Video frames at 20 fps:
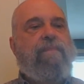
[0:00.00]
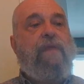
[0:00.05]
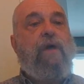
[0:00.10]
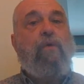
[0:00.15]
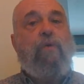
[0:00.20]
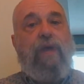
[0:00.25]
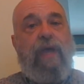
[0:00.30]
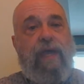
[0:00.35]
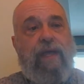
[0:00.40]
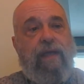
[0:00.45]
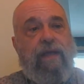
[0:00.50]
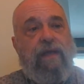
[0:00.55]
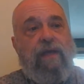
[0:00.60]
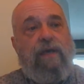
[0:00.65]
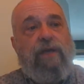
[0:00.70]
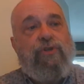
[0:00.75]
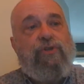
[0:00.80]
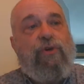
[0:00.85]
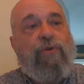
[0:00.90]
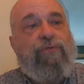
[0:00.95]
Okay,
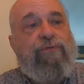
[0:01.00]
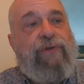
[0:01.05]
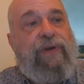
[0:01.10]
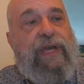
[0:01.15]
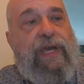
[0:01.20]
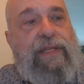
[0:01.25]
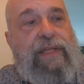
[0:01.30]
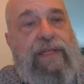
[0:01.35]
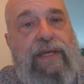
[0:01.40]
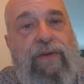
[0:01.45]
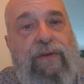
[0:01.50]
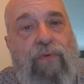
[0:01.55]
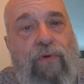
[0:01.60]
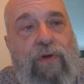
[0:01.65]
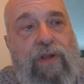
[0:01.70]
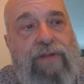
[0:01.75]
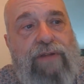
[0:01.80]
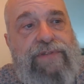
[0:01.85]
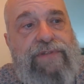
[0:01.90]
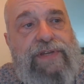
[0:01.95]
don't forget that
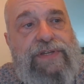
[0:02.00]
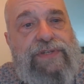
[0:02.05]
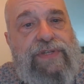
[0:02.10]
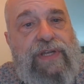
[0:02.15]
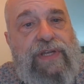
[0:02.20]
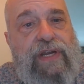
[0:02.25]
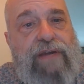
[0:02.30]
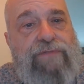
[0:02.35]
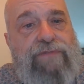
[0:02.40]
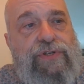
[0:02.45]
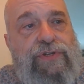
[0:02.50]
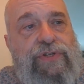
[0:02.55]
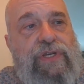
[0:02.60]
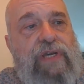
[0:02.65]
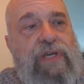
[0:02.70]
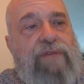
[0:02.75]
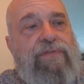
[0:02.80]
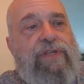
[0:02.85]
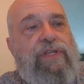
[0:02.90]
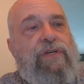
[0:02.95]
all of this that I've just
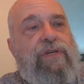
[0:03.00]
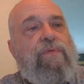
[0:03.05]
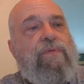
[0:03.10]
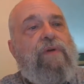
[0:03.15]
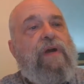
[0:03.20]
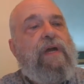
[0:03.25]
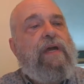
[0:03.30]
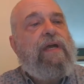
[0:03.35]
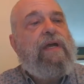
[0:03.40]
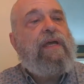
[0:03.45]
given you